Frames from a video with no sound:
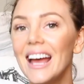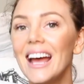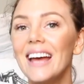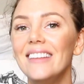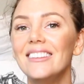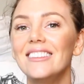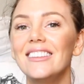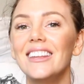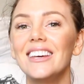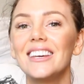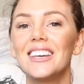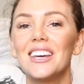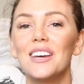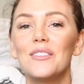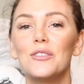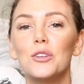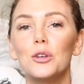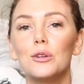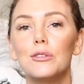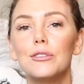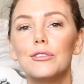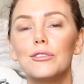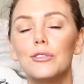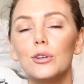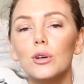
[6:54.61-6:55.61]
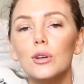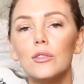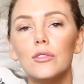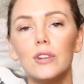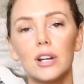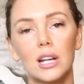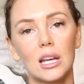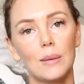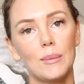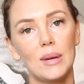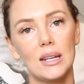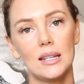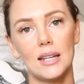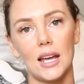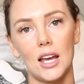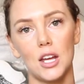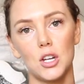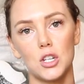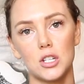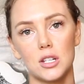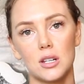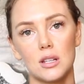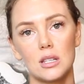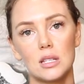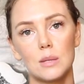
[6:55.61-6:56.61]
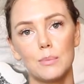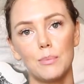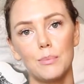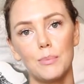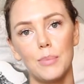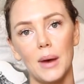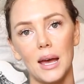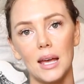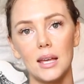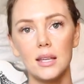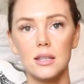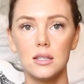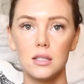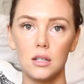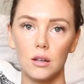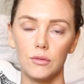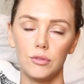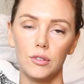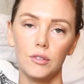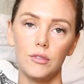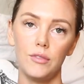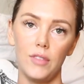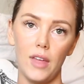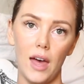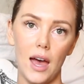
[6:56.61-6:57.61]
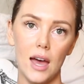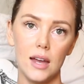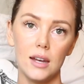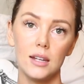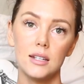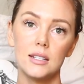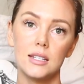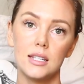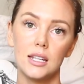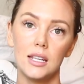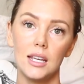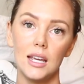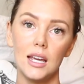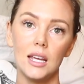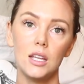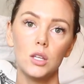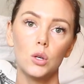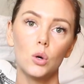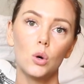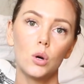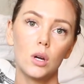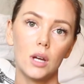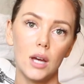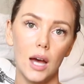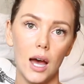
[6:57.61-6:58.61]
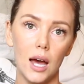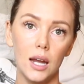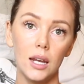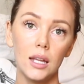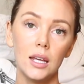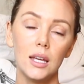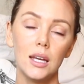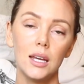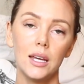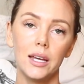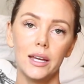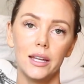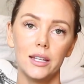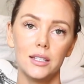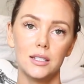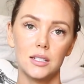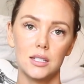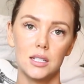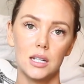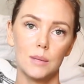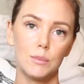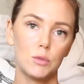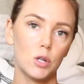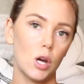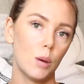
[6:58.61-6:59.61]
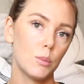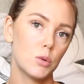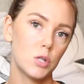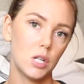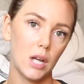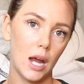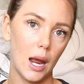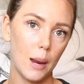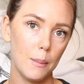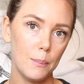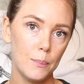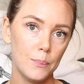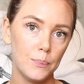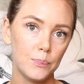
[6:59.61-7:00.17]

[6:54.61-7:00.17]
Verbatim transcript: and then they give you food recommendations based off of that to get your gut into tip-top shape.